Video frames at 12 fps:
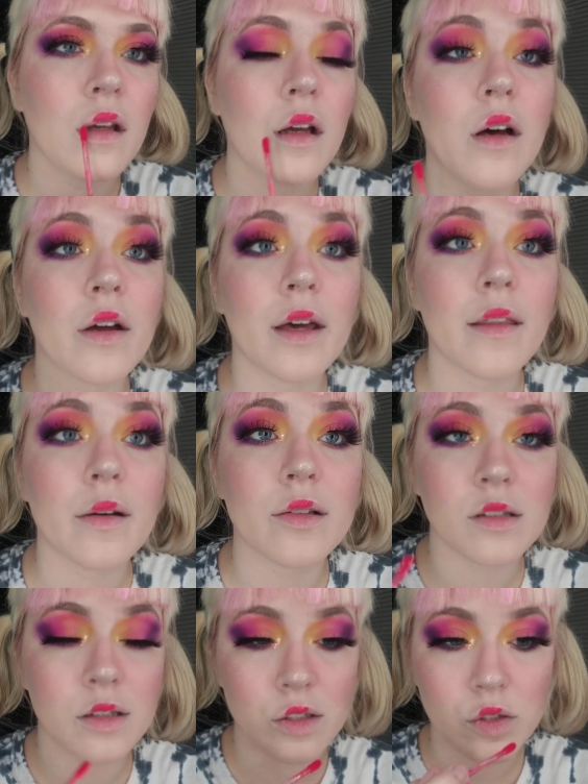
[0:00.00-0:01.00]
Oh yeah, that
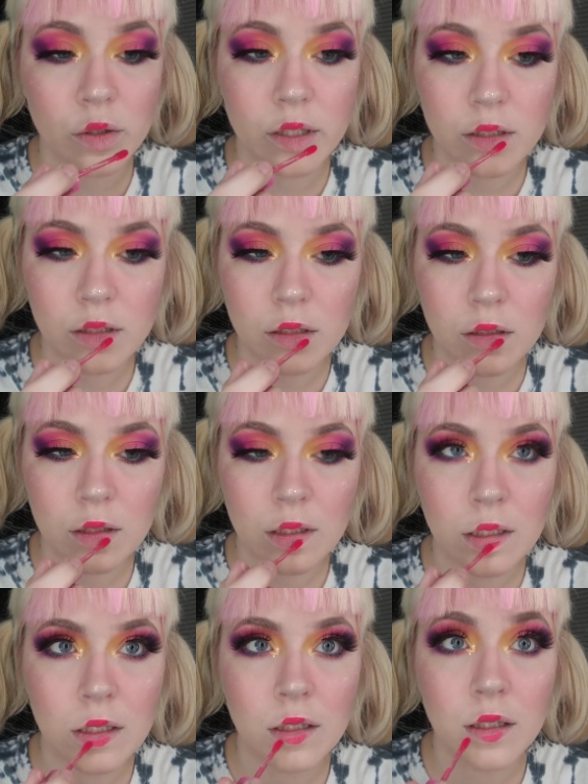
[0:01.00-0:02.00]
was a good choice.
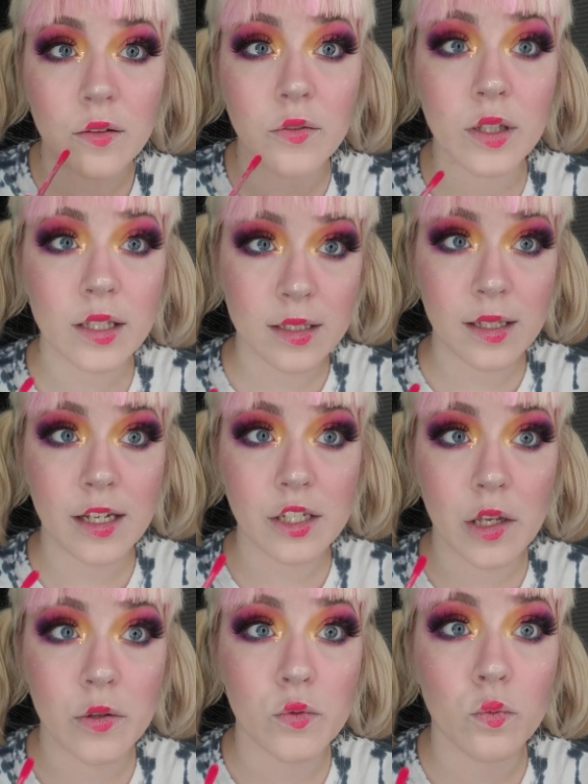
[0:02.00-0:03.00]
I feel like this
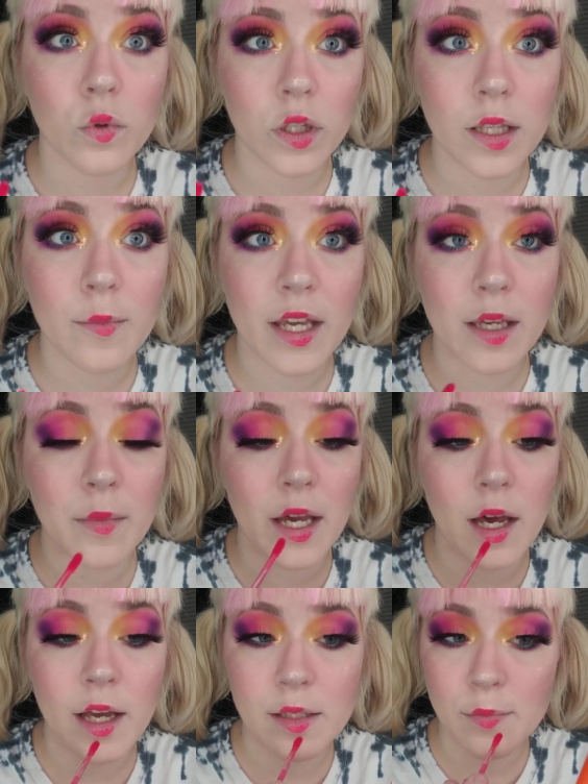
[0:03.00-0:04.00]
eyeshadow is really making my
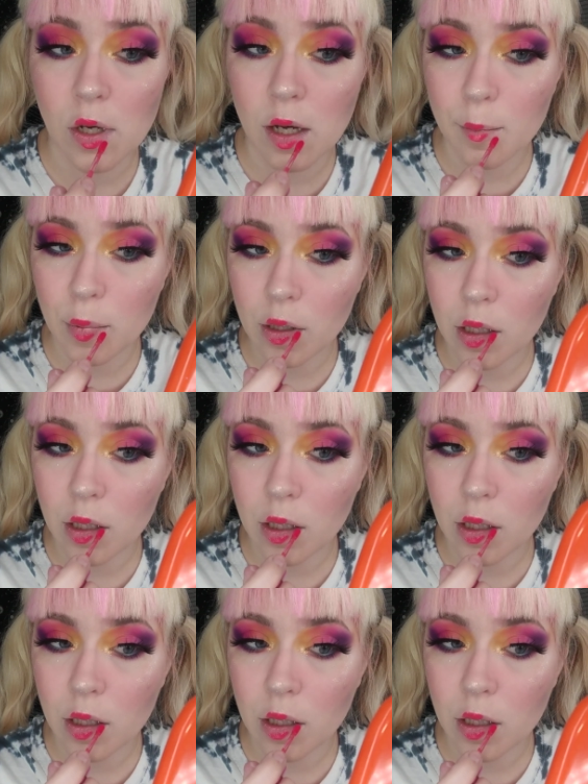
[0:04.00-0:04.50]
eyes pop.